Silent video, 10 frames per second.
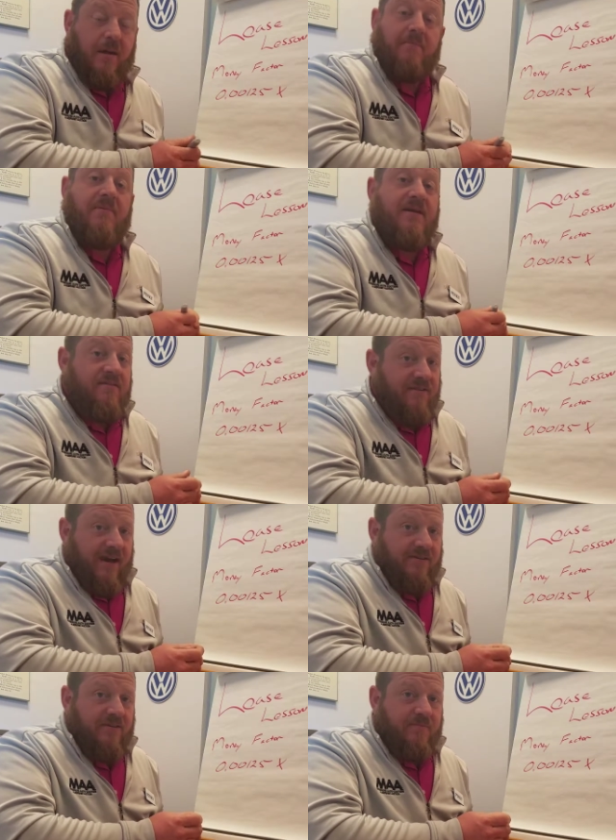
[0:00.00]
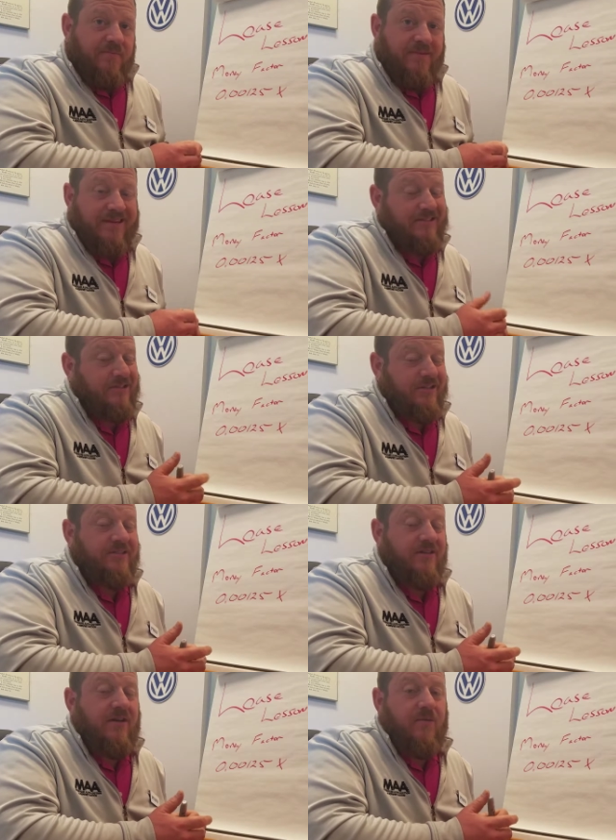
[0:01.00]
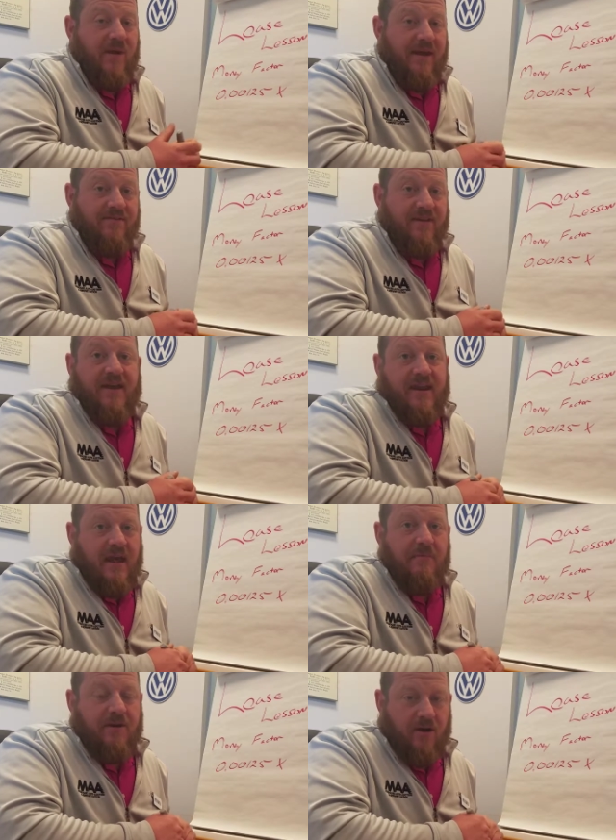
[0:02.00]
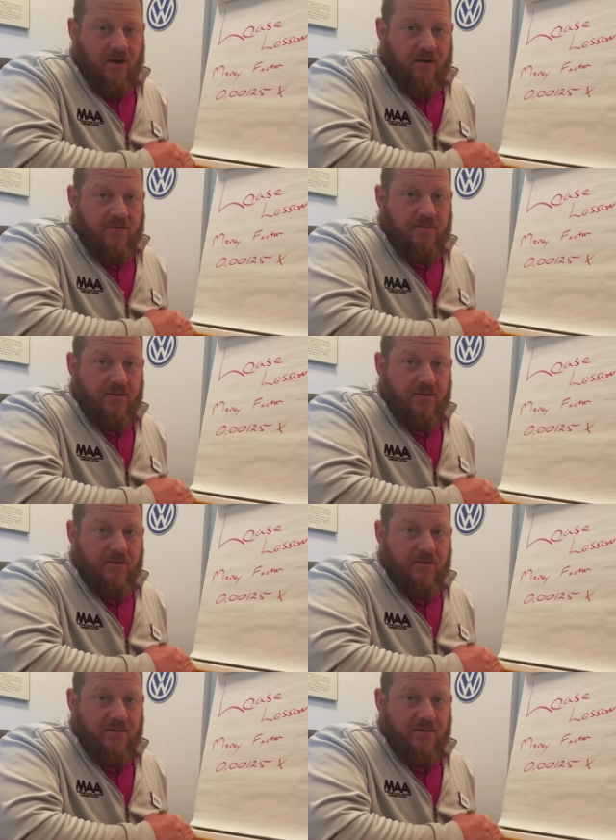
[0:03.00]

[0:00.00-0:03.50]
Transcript: A money factor is just another way of saying an APR,